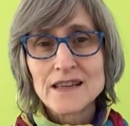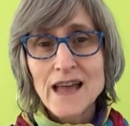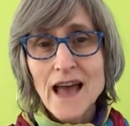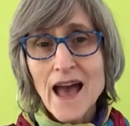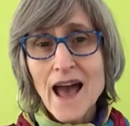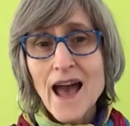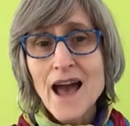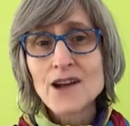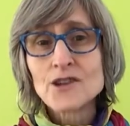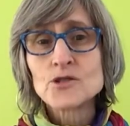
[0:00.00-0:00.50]

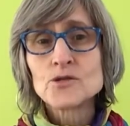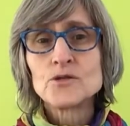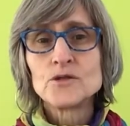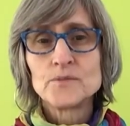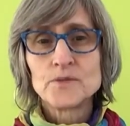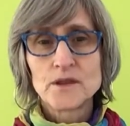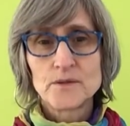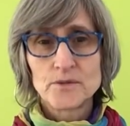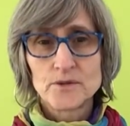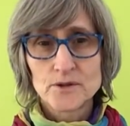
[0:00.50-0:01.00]
actual
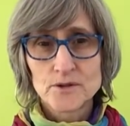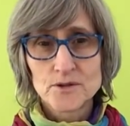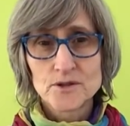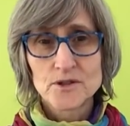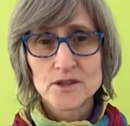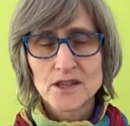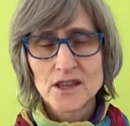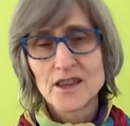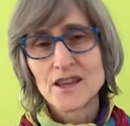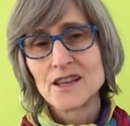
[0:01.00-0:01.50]
people who are
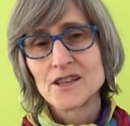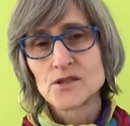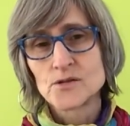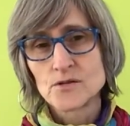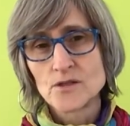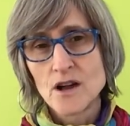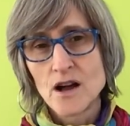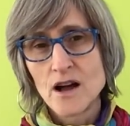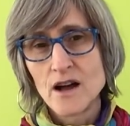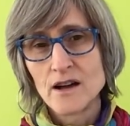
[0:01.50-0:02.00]
doing things
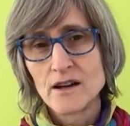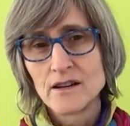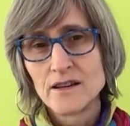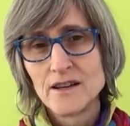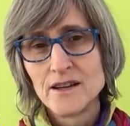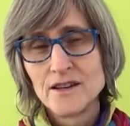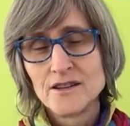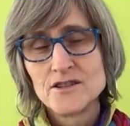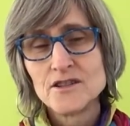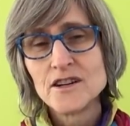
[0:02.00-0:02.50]
wrong,
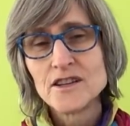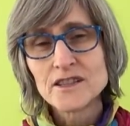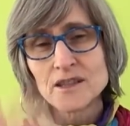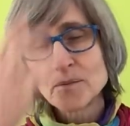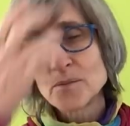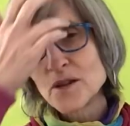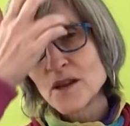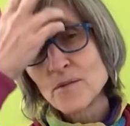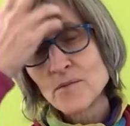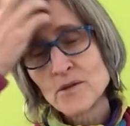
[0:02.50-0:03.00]
not the
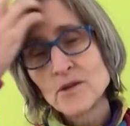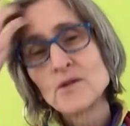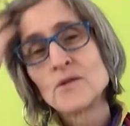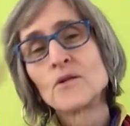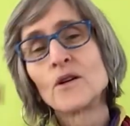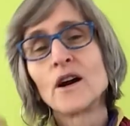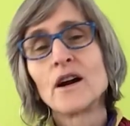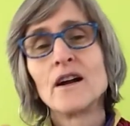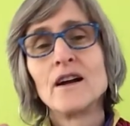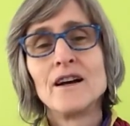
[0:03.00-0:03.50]
people who
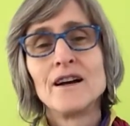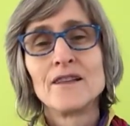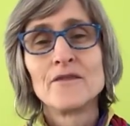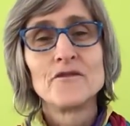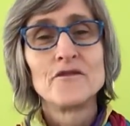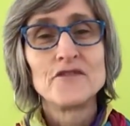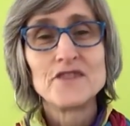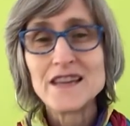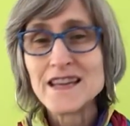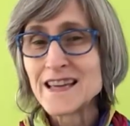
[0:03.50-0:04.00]
are
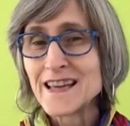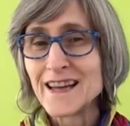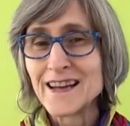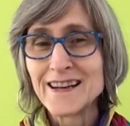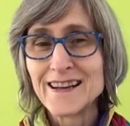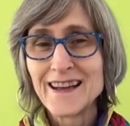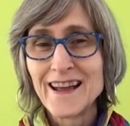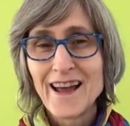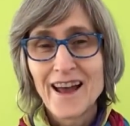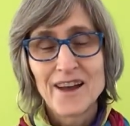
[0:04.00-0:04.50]

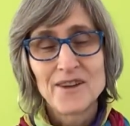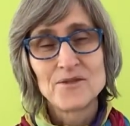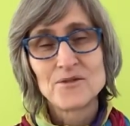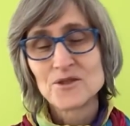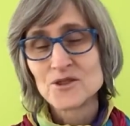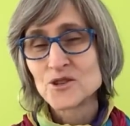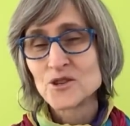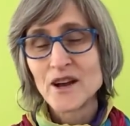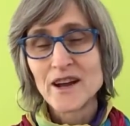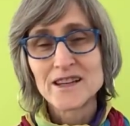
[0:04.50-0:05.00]
vegan and who
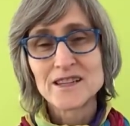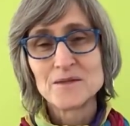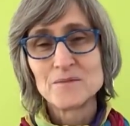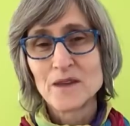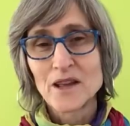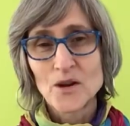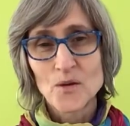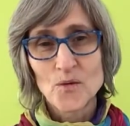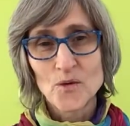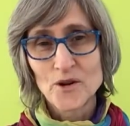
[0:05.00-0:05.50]
are trying to
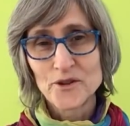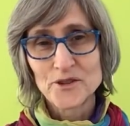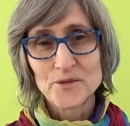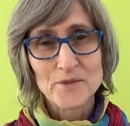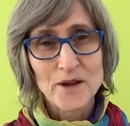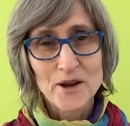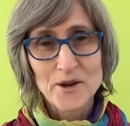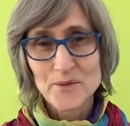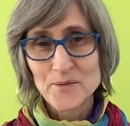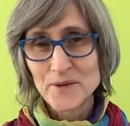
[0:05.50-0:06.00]
make a world a
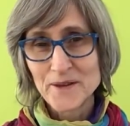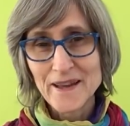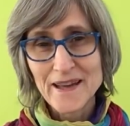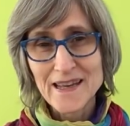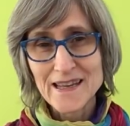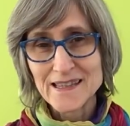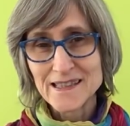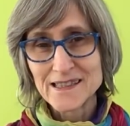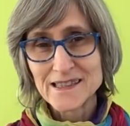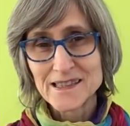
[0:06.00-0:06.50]
better
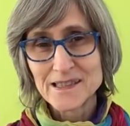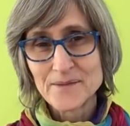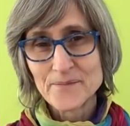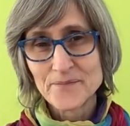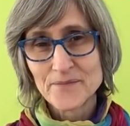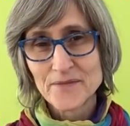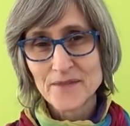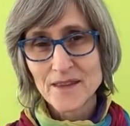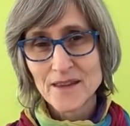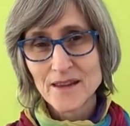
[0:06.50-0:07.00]
place.
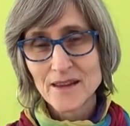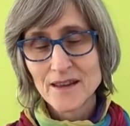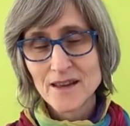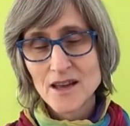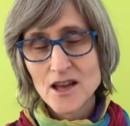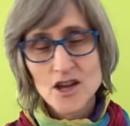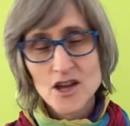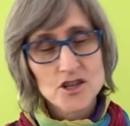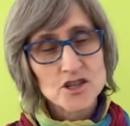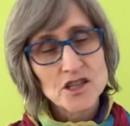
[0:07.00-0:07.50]

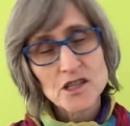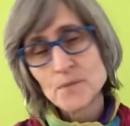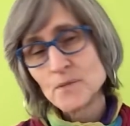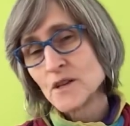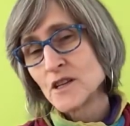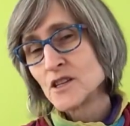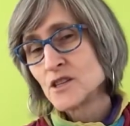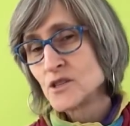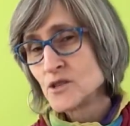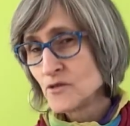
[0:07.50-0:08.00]
Just
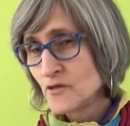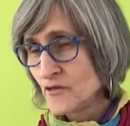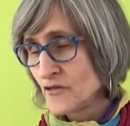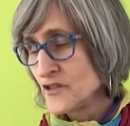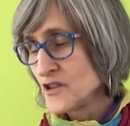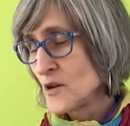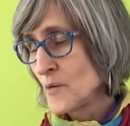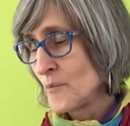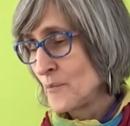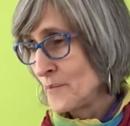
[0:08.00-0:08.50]
because you
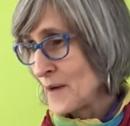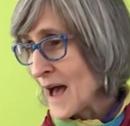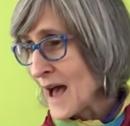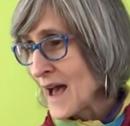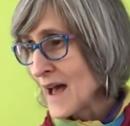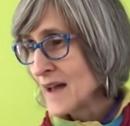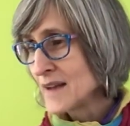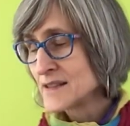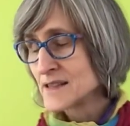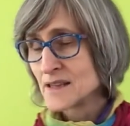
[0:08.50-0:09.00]
feel
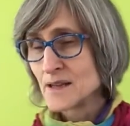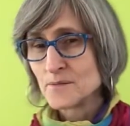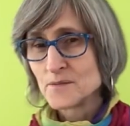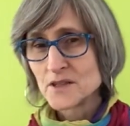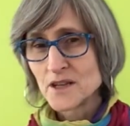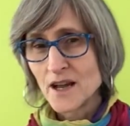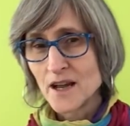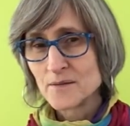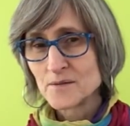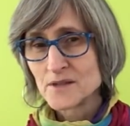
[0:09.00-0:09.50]
bad
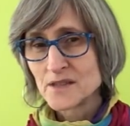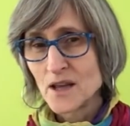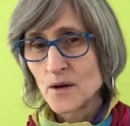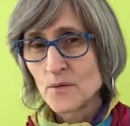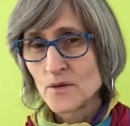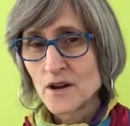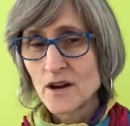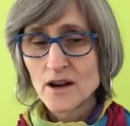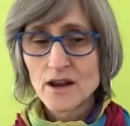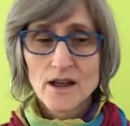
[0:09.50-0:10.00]
sometimes that
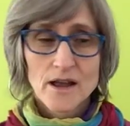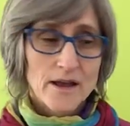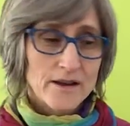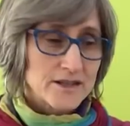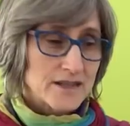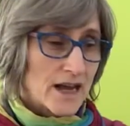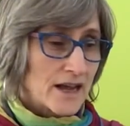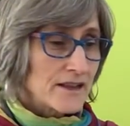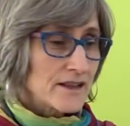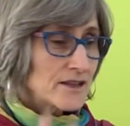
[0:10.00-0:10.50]
we are
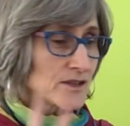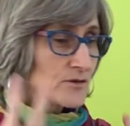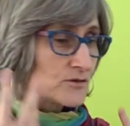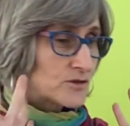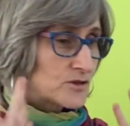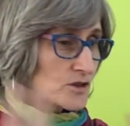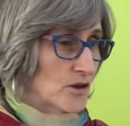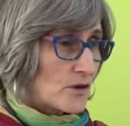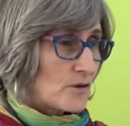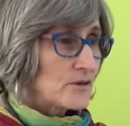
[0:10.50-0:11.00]
telling you
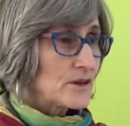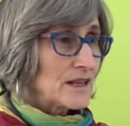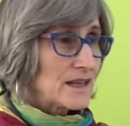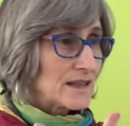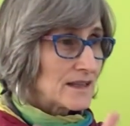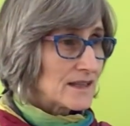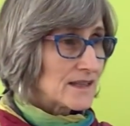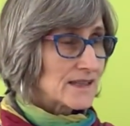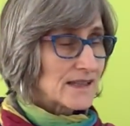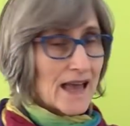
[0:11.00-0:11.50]
don't eat
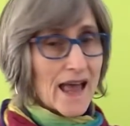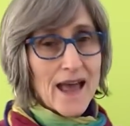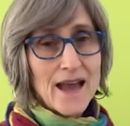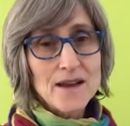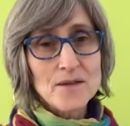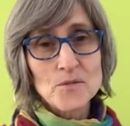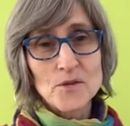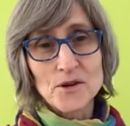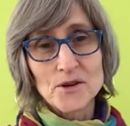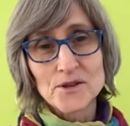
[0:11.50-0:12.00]
these
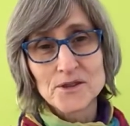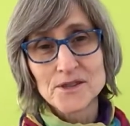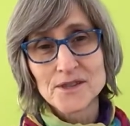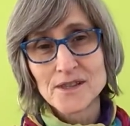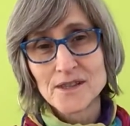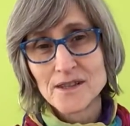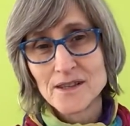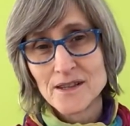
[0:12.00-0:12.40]
animals,